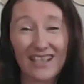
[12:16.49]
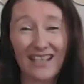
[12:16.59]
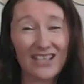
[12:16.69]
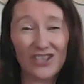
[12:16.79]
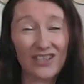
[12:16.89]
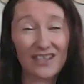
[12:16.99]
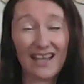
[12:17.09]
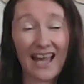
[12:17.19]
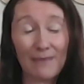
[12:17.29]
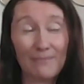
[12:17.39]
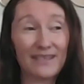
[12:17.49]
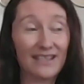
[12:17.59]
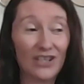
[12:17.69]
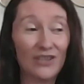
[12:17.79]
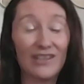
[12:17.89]
And it's just
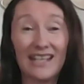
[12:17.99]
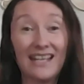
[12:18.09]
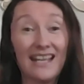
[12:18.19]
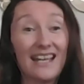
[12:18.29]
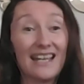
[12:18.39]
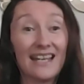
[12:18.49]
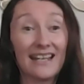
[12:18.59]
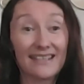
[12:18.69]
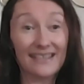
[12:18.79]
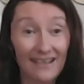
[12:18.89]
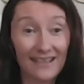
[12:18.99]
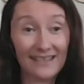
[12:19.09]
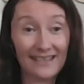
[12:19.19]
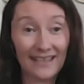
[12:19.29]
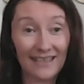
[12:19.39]
absolutely
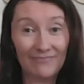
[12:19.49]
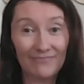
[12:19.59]
exciting.